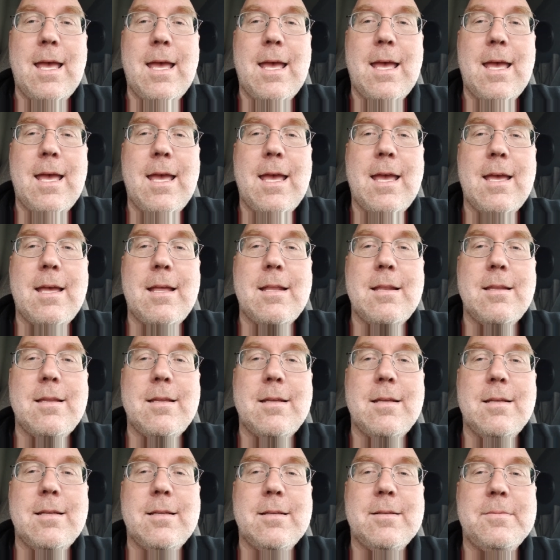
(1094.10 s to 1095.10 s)

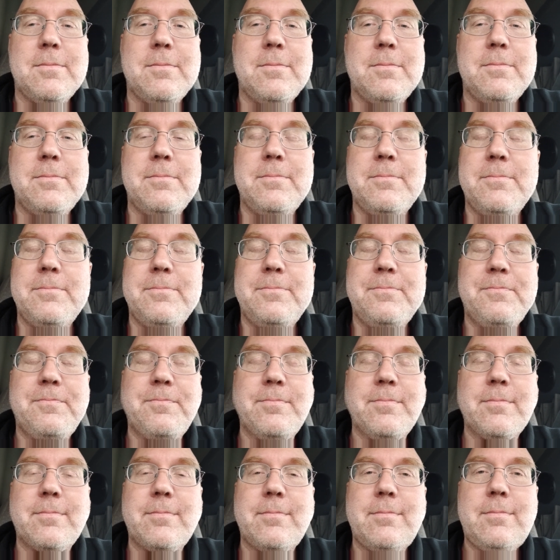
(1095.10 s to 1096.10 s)
And
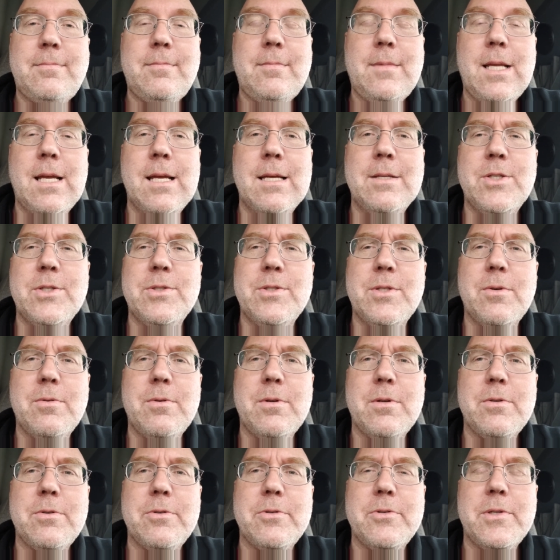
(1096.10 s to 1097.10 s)
I just don't
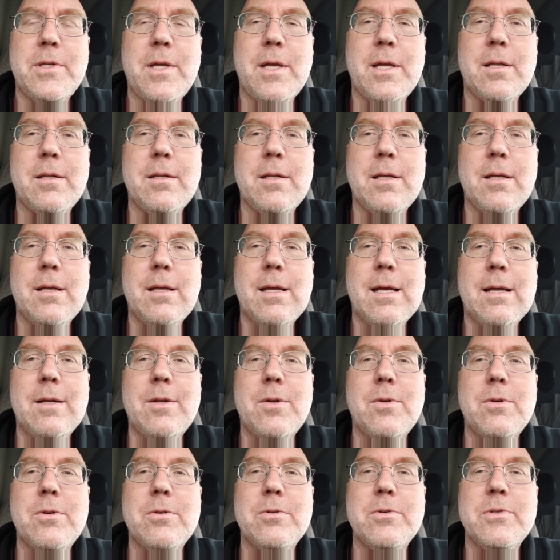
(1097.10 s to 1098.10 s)
understand. I
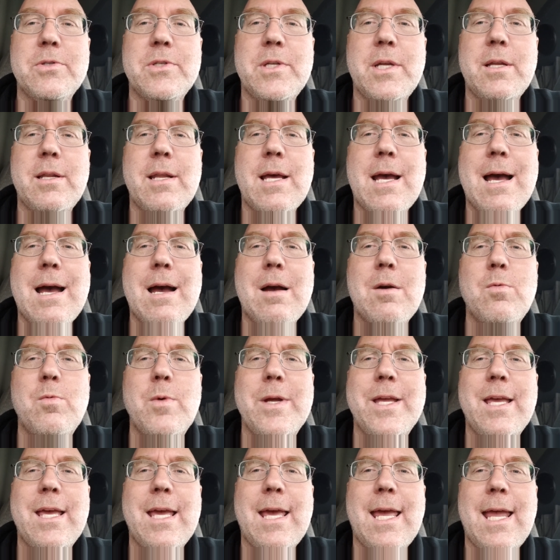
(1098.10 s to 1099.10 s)
don't understand how
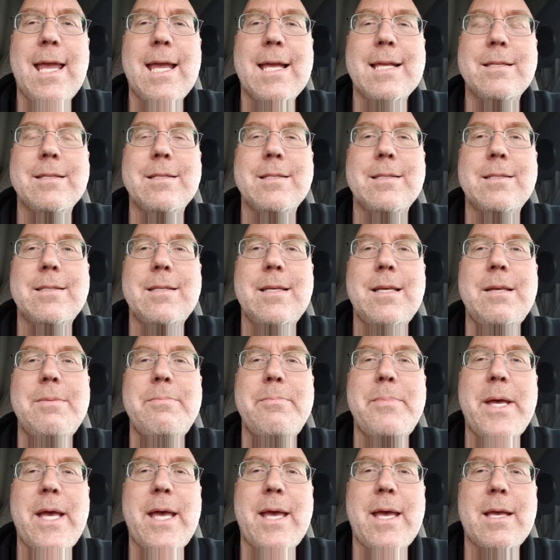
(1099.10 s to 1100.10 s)
we can't see
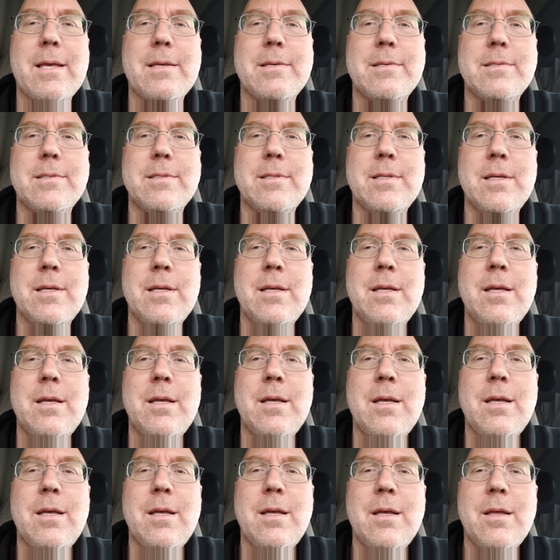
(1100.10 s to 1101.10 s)
past
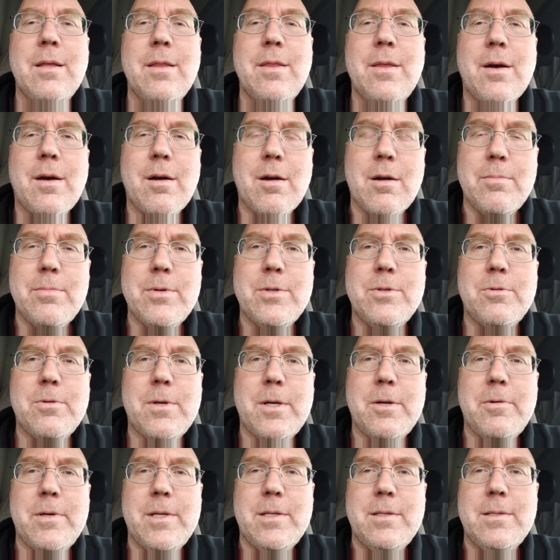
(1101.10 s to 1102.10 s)
the
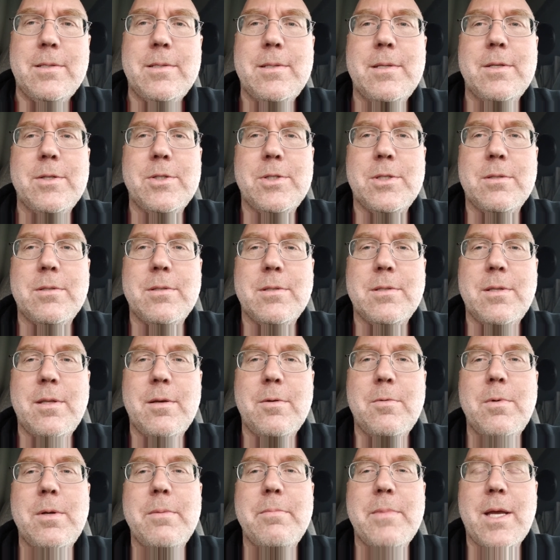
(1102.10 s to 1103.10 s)
arbitrary decisions
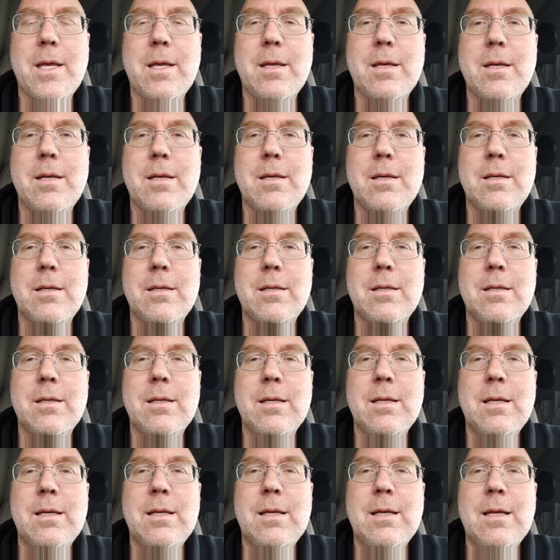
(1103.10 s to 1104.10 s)
that we make.
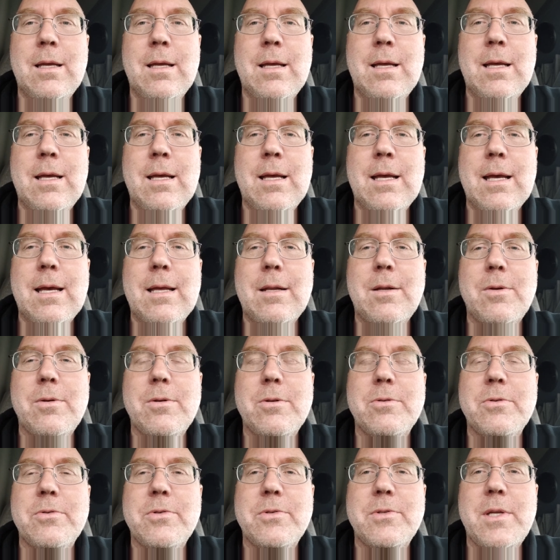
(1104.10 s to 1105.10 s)
I don't
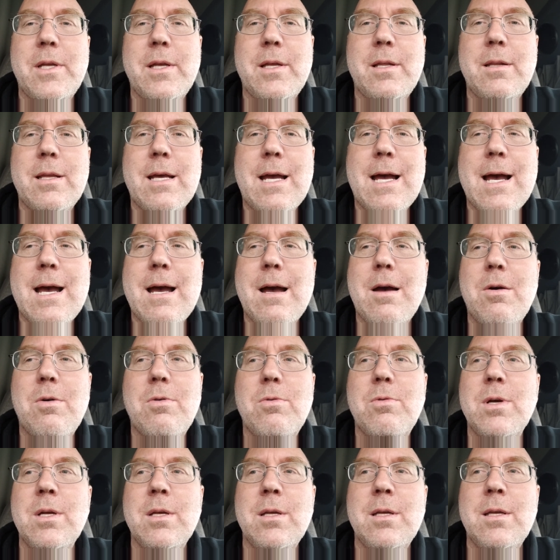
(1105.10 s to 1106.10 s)
understand how